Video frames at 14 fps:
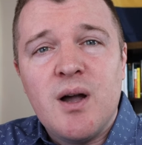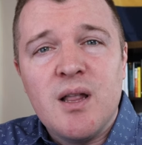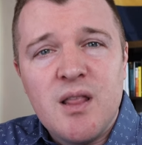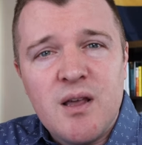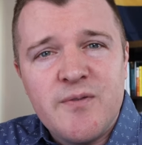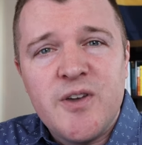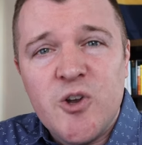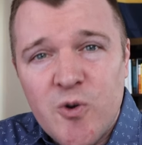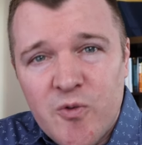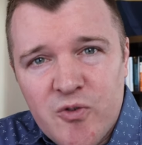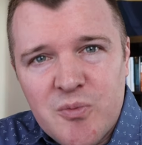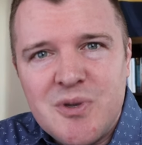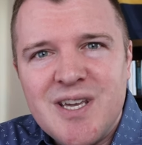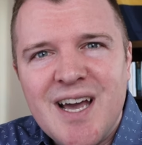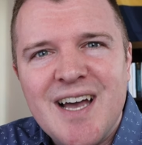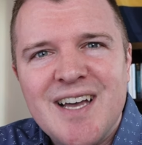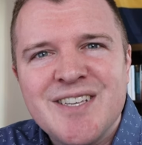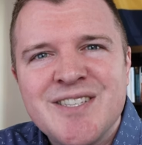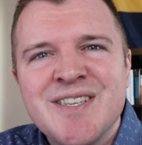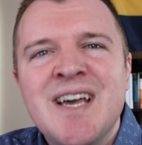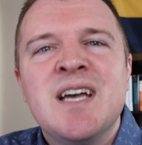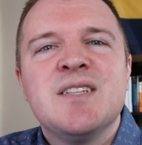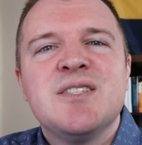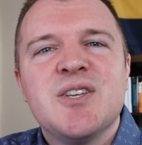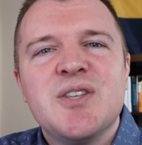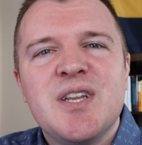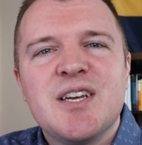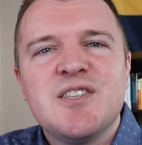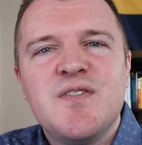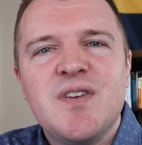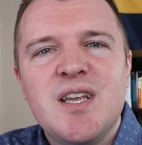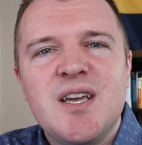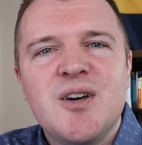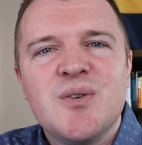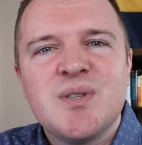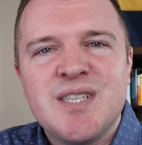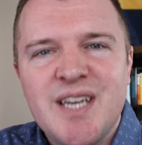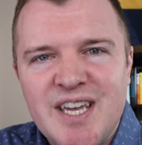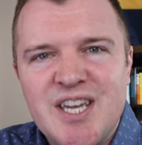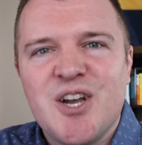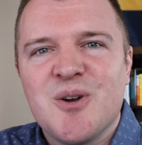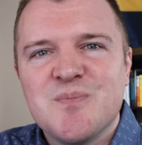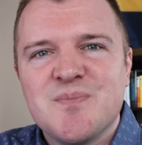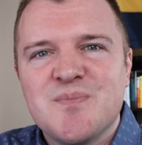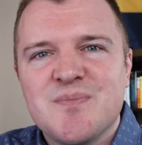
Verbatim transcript: I love hearing from you guys. Till the next video, take care.